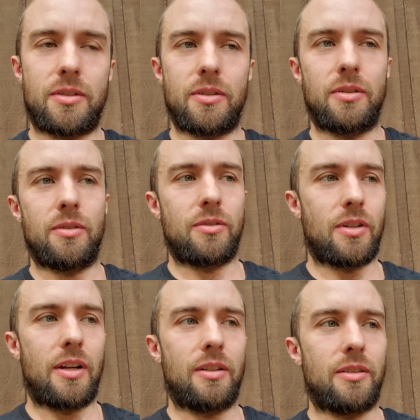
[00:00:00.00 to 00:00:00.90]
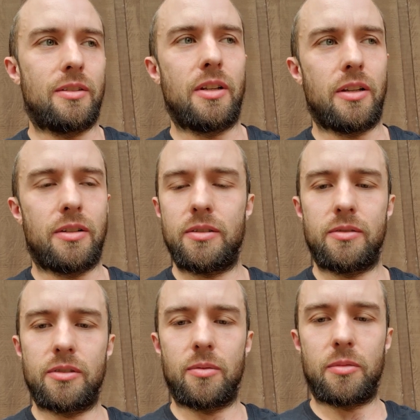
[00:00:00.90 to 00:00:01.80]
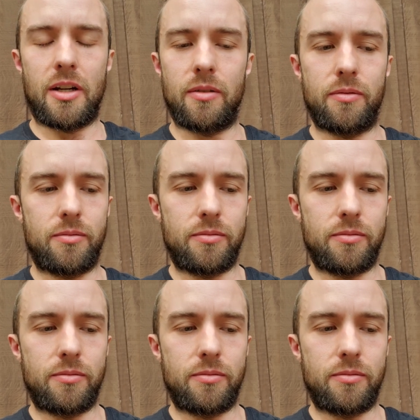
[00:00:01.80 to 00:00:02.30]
so you're trying to take some kind of